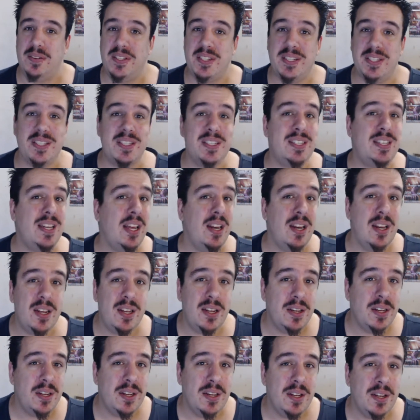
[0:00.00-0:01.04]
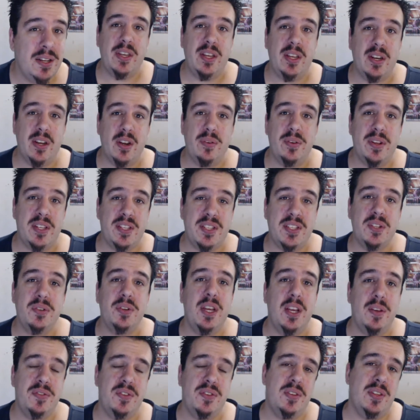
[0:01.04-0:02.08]
stellar. It
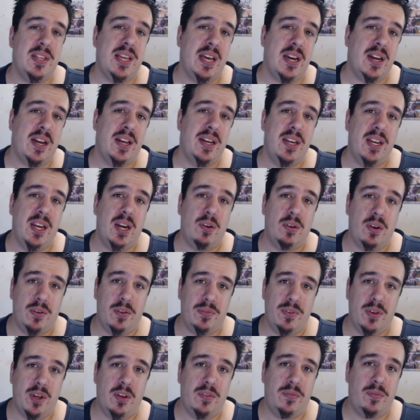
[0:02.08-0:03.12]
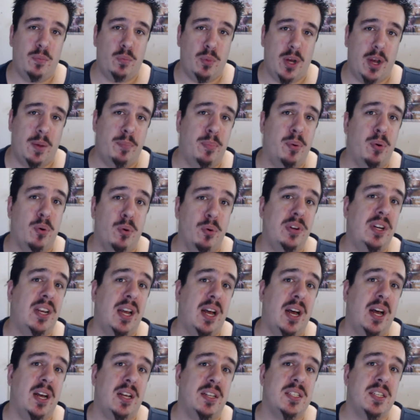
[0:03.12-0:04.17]
still gives you that idea of what a port
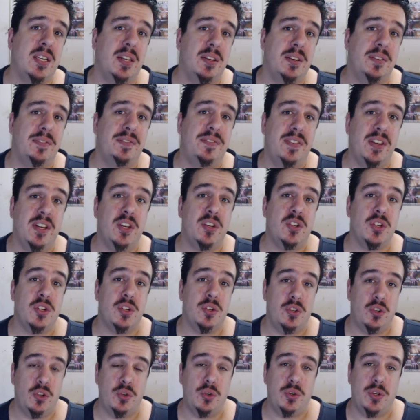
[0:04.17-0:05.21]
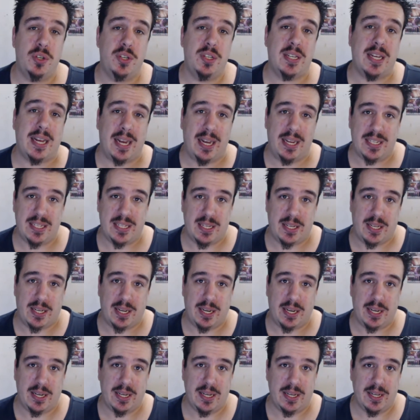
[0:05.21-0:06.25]
cask finish should taste
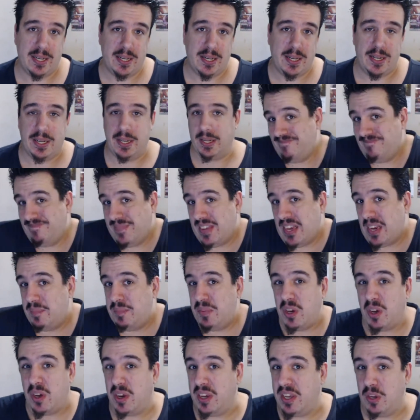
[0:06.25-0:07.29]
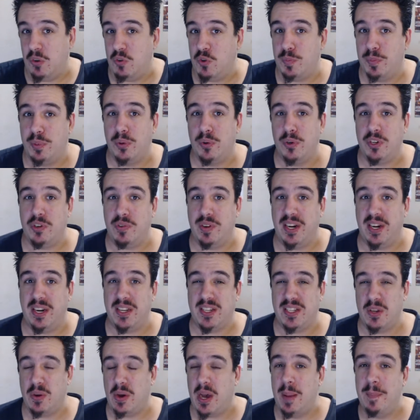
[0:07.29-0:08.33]
like. I'm not a huge port
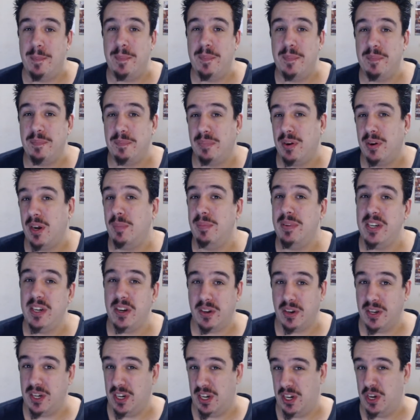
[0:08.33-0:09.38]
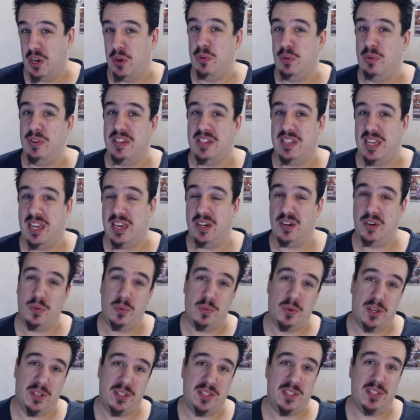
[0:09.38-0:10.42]
drinker, so I'm probably not going to notice that
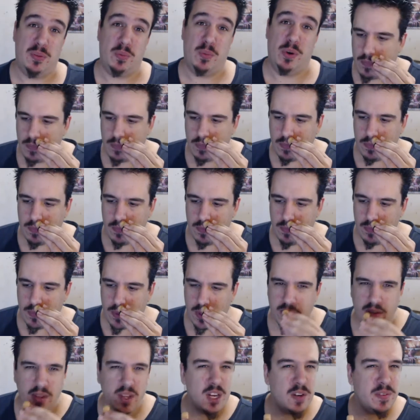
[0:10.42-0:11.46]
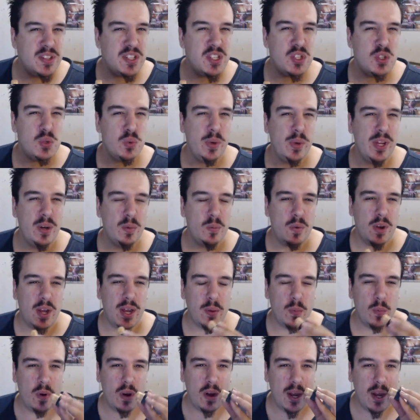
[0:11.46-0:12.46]
nuance. Kind of a sweet white